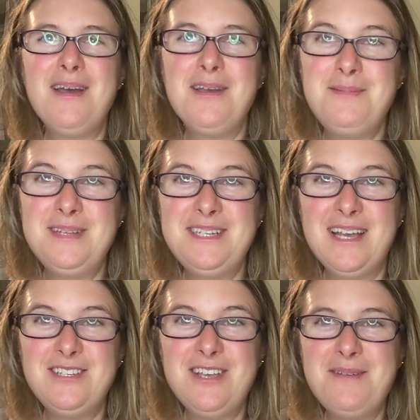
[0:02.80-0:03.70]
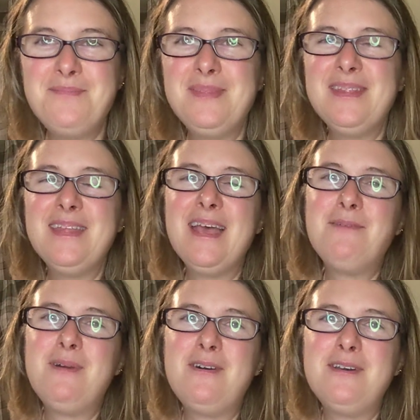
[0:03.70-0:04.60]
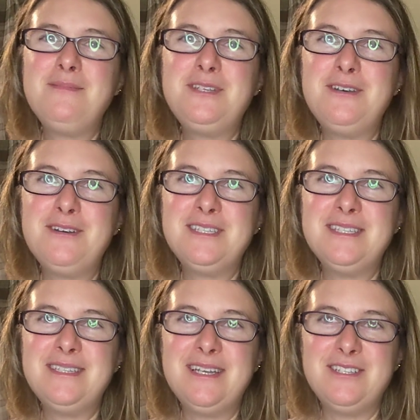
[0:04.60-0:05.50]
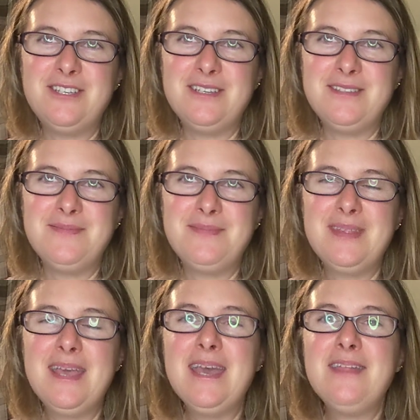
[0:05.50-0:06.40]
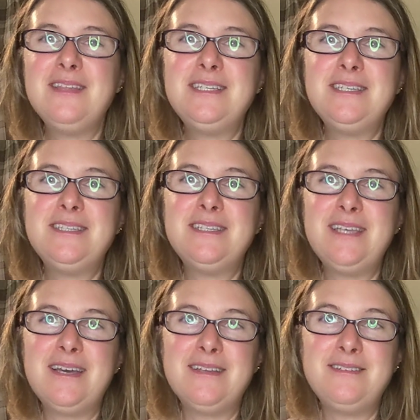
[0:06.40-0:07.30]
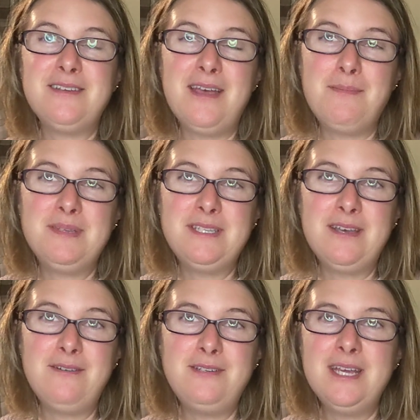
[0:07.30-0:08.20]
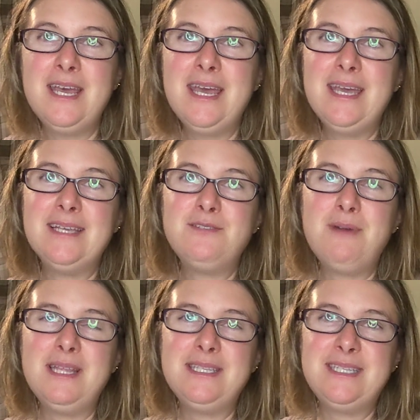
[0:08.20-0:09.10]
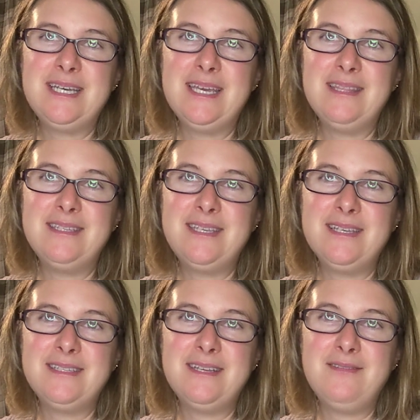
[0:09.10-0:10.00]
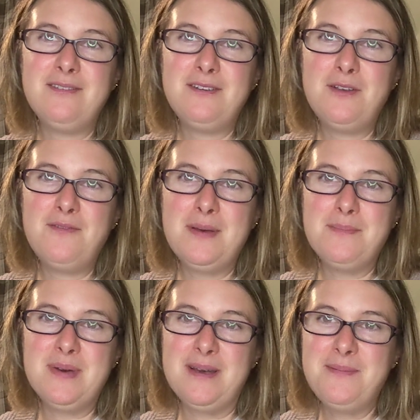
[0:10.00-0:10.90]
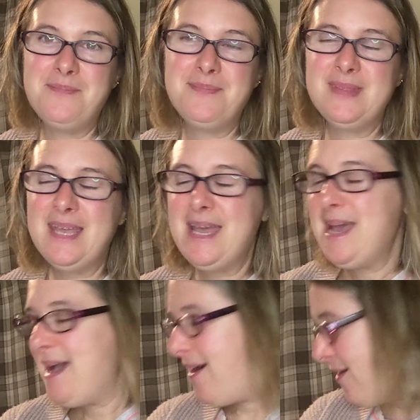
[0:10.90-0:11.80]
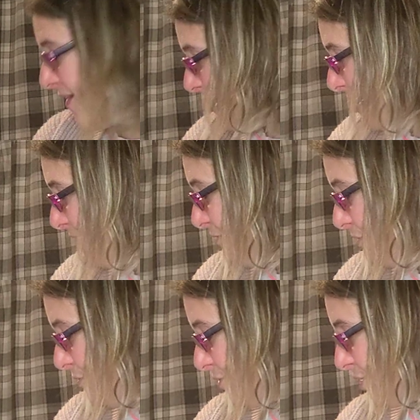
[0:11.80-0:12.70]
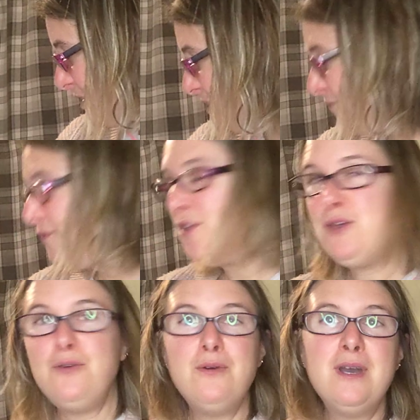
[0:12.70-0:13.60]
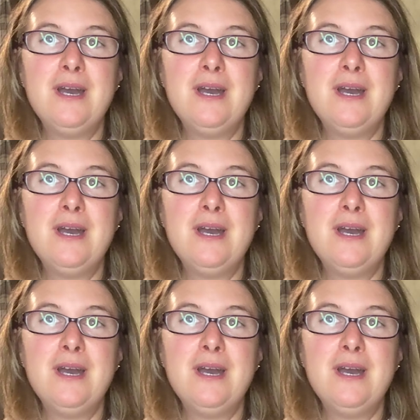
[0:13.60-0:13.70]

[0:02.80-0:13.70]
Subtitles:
I'm Natasha. Welcome to Hooks and Stitches. This is the second episode. It's Wednesday the 16th of November. I have got just a few